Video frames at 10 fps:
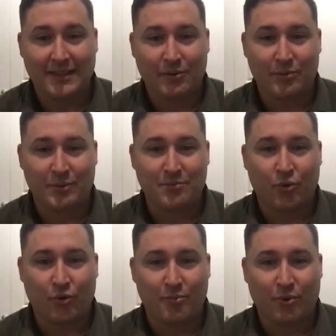That would be
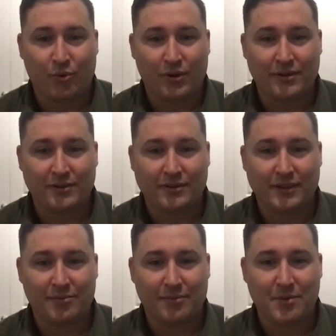more important
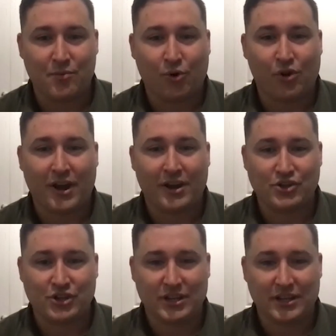than maybe what I
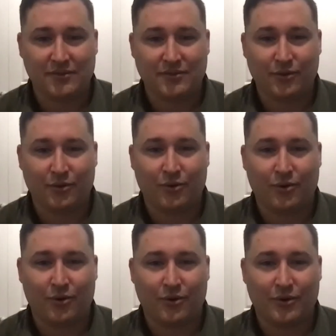achieved
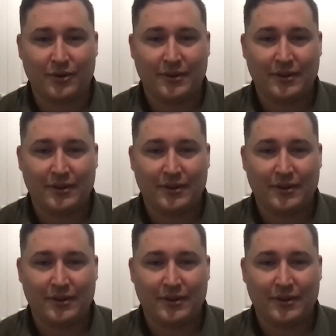or